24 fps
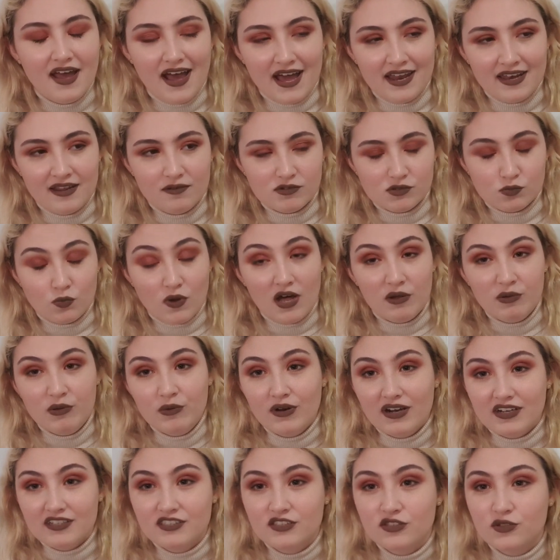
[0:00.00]
And it was while we
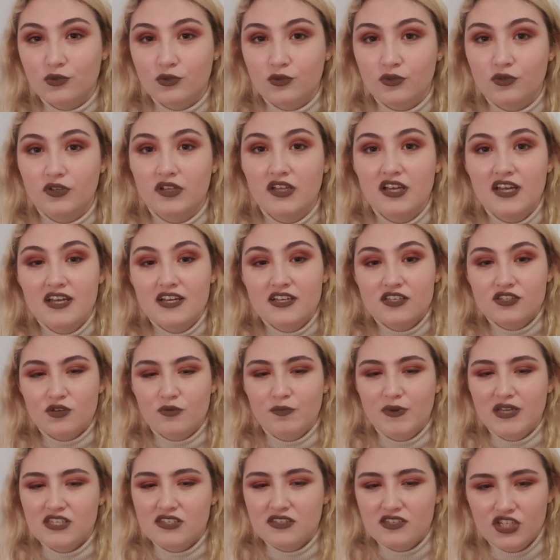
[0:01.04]
were at school. So
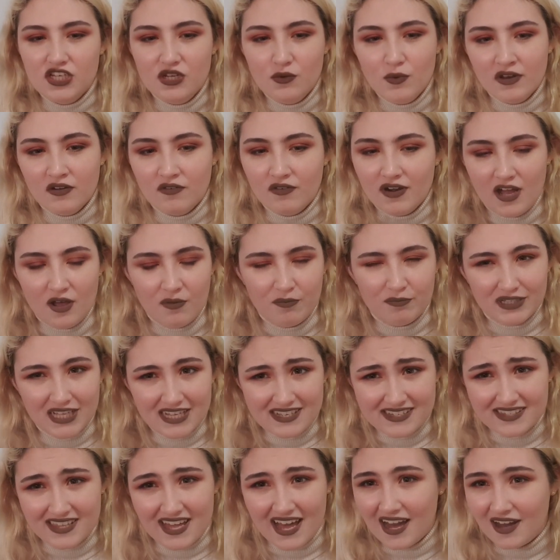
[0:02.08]
basically, she went around,
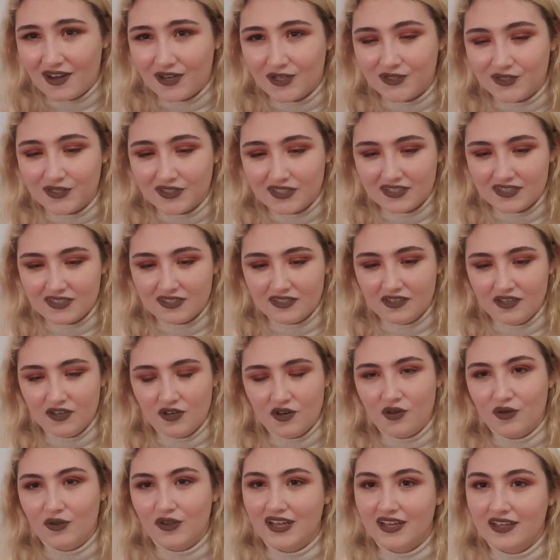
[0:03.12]
blessed the house, you
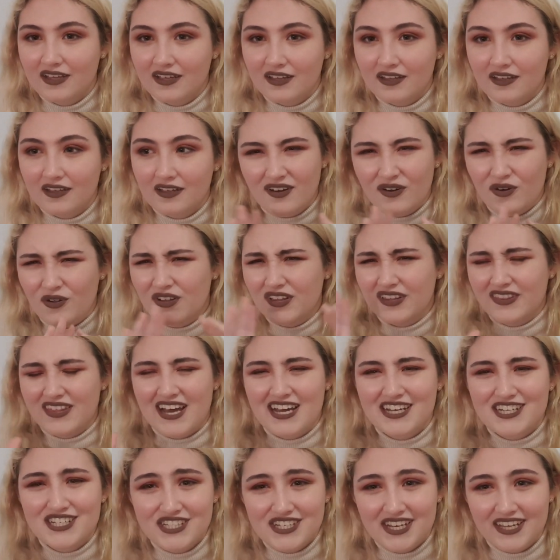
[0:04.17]
know, like all of
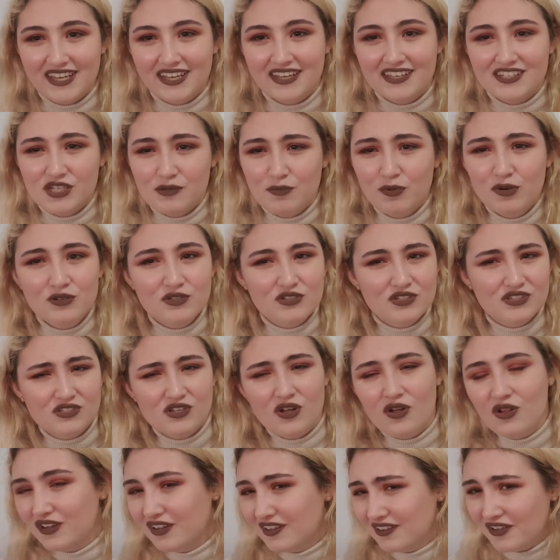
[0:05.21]
that shit. She puts
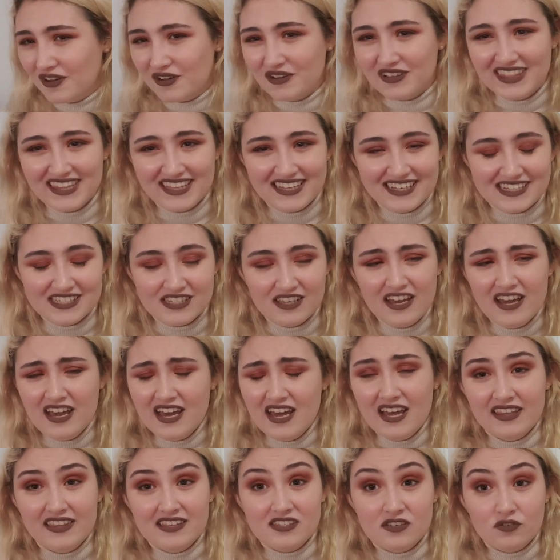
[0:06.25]
salt along things.
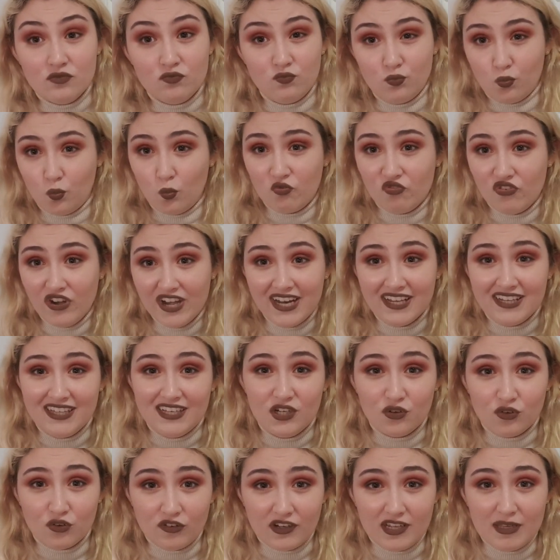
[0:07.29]
There's a really
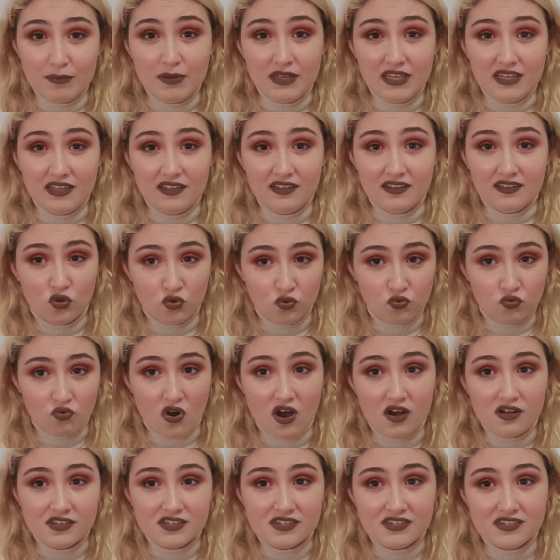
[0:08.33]
creepy
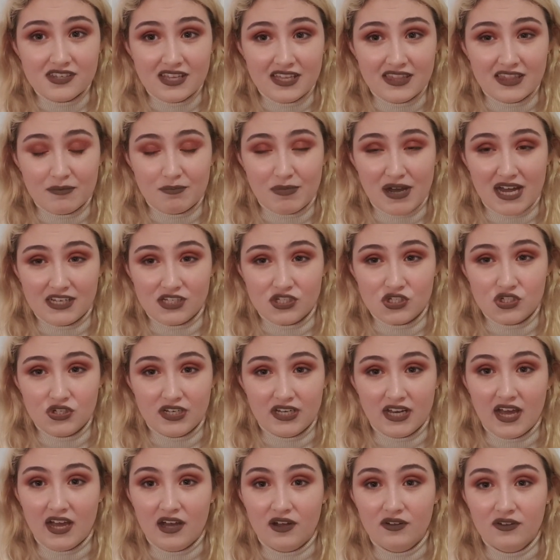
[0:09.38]
cross in the pantry
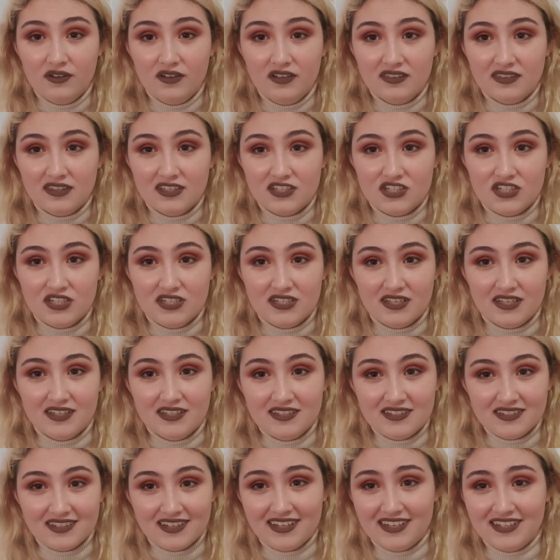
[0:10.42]
now that she
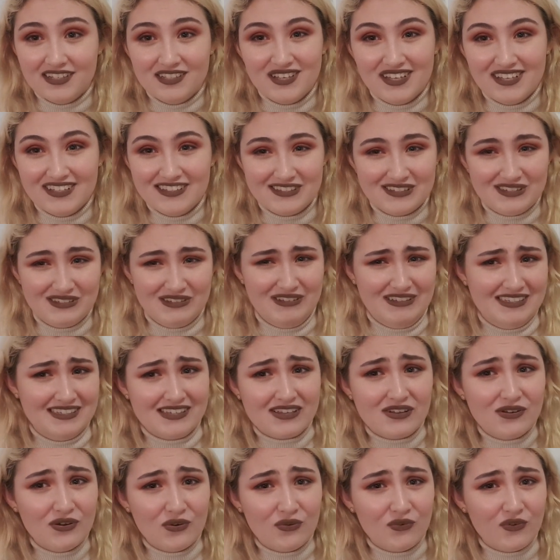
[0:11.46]
did, and it is it's
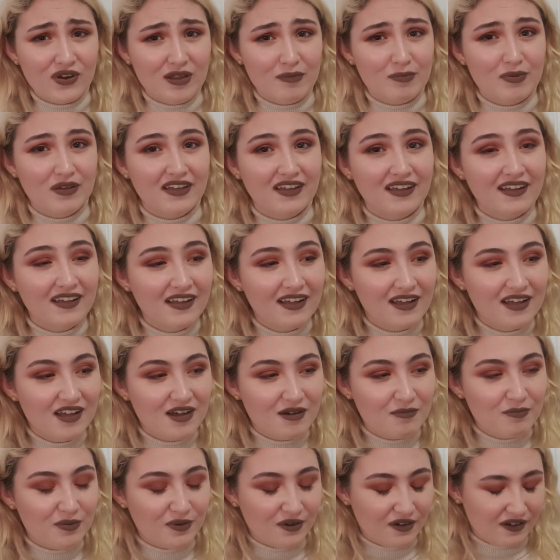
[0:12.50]
creepy.
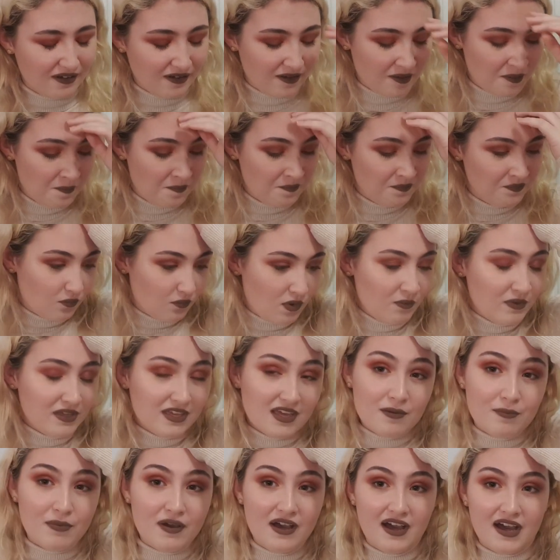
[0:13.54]
But um, when we
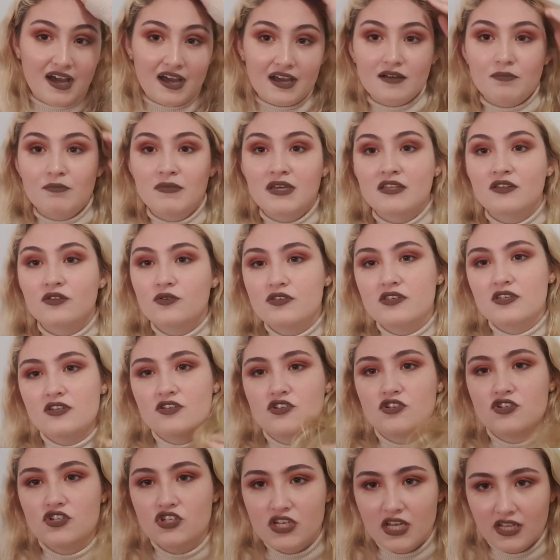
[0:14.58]
get back, me and Lucy are
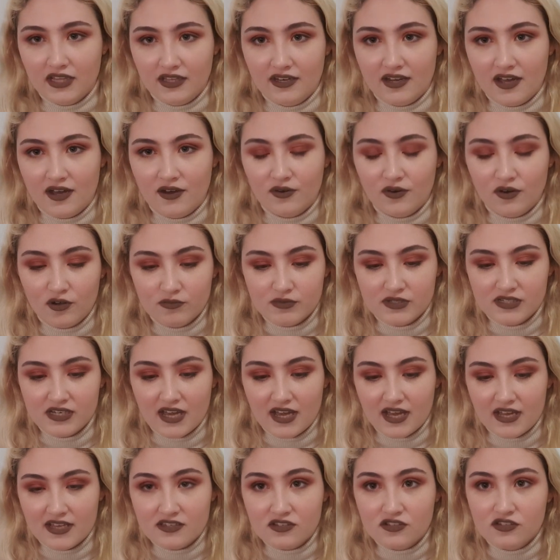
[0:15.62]
just chilling out
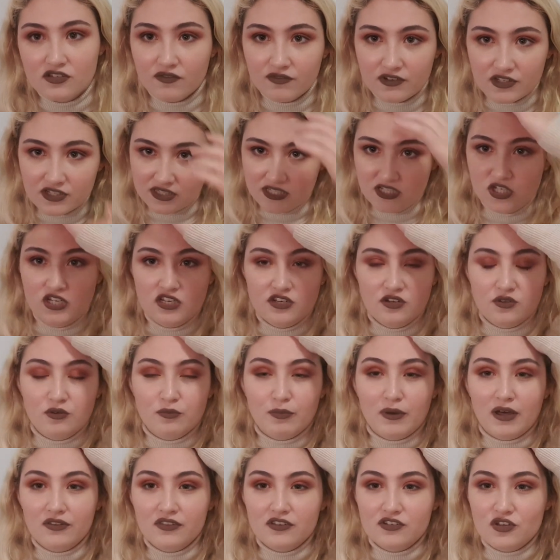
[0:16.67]
upstairs because obviously she knew
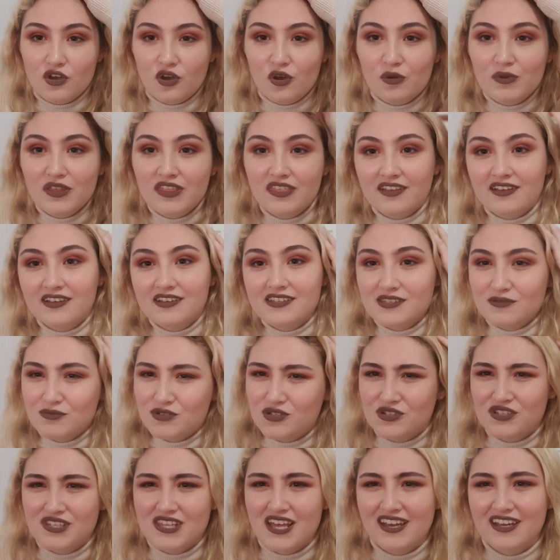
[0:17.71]
about the Toby thing because it
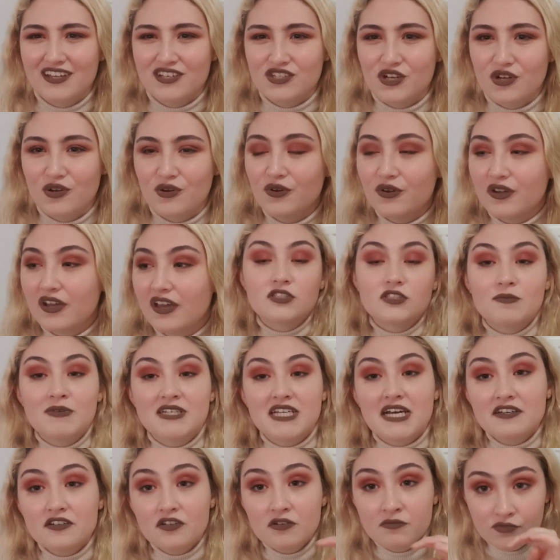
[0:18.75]
was just like a joke. So my
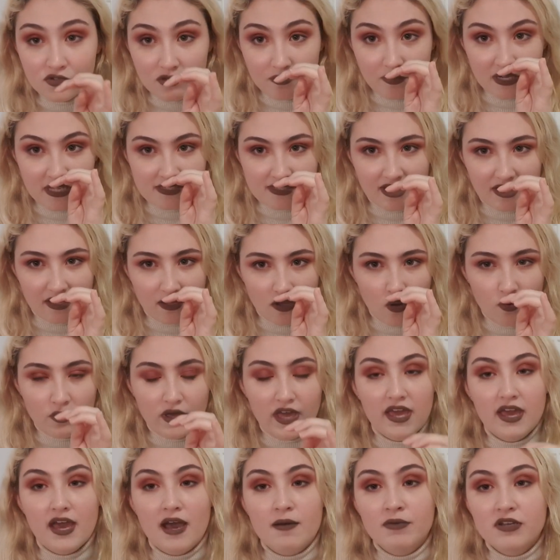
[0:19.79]
dad comes up and he's like,
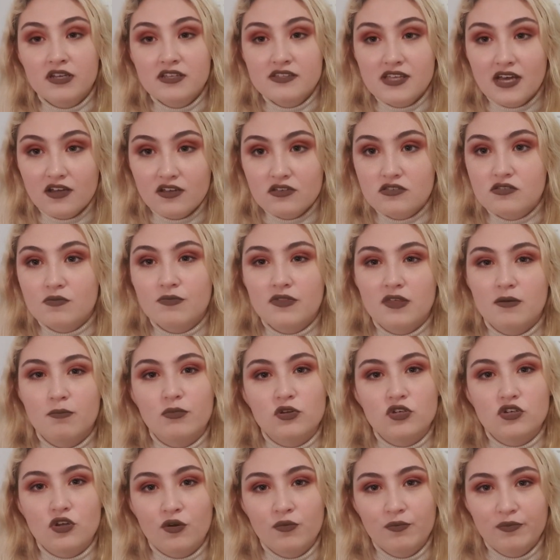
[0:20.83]
"Okay, I'm gonna tell you something,
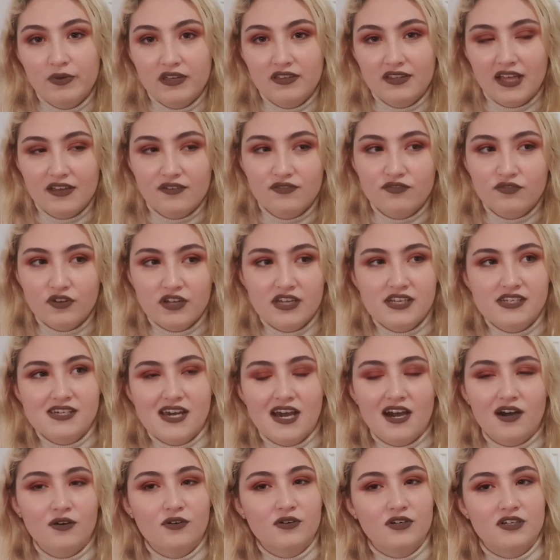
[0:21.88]
but don't be like freaked
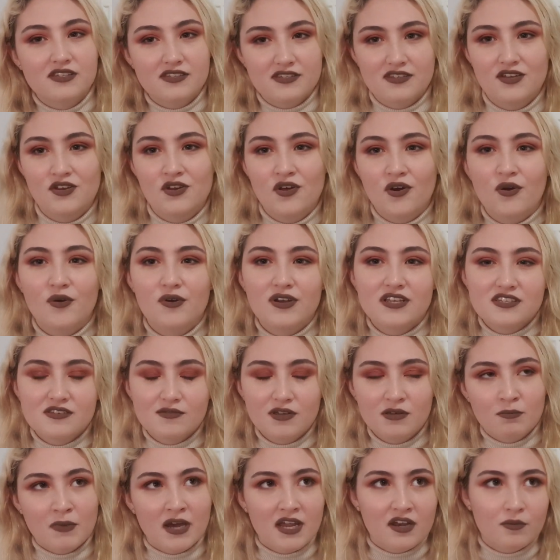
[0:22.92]
out because you know its
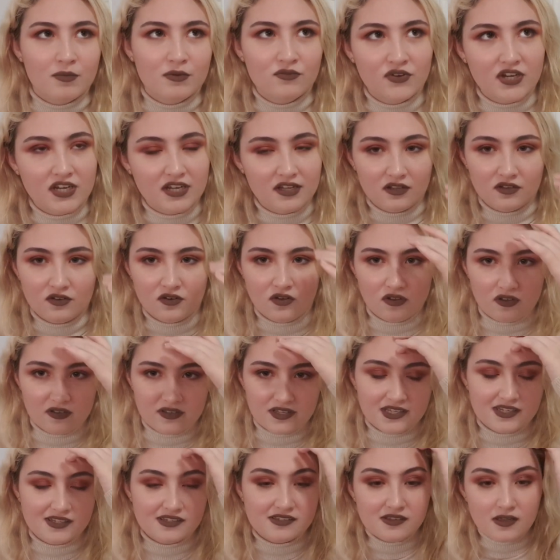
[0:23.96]
it might not be real and all of
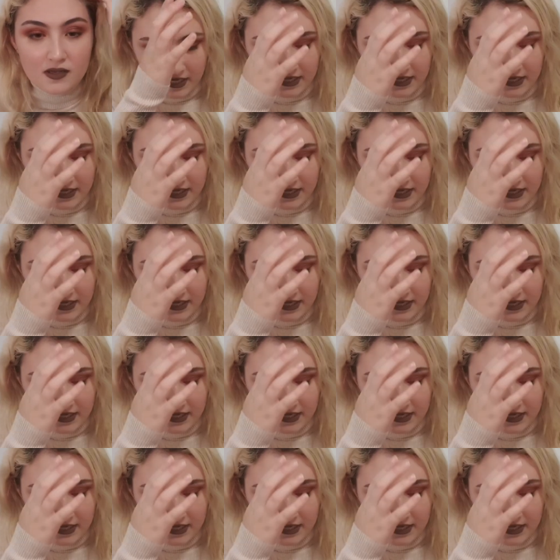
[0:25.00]
this."